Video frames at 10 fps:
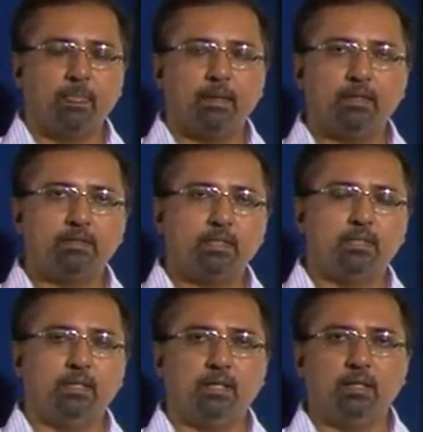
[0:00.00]

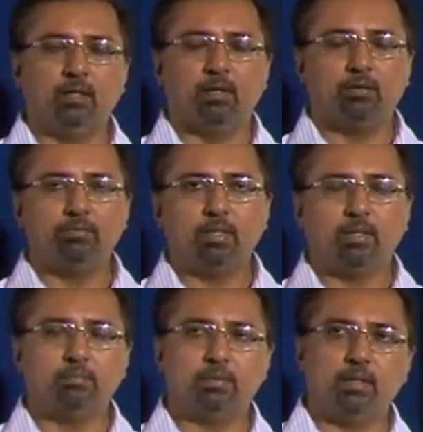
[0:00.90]
insignia of the
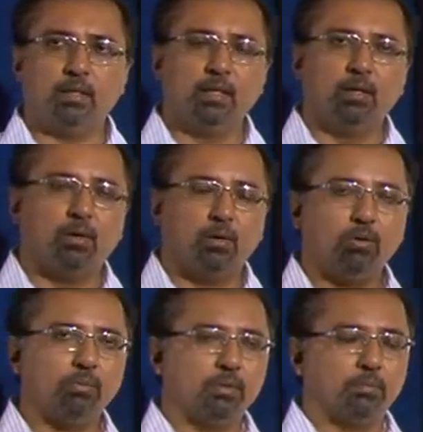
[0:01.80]
company all
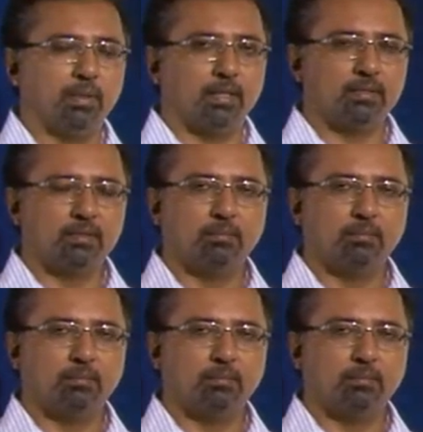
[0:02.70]
over the place,